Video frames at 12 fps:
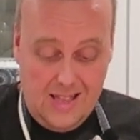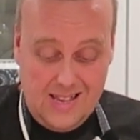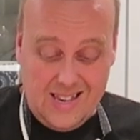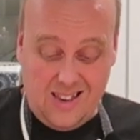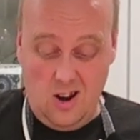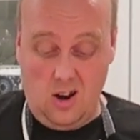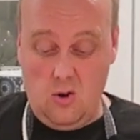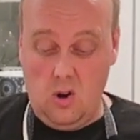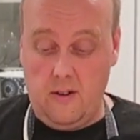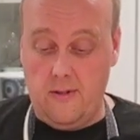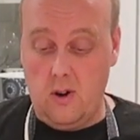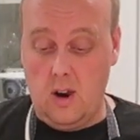This is going to
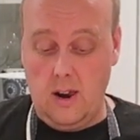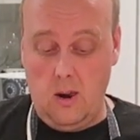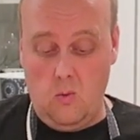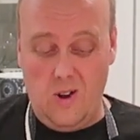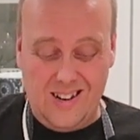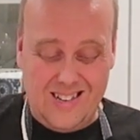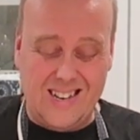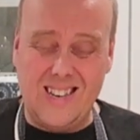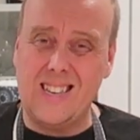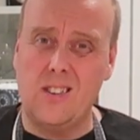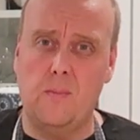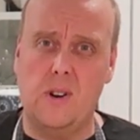cook for a little while.
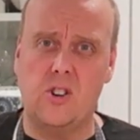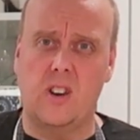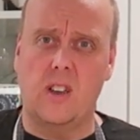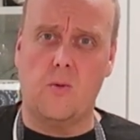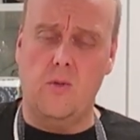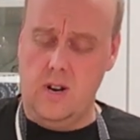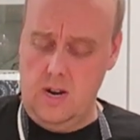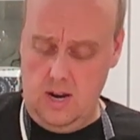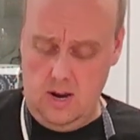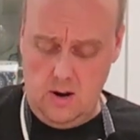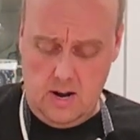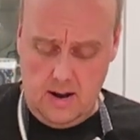There's so much liquid in here.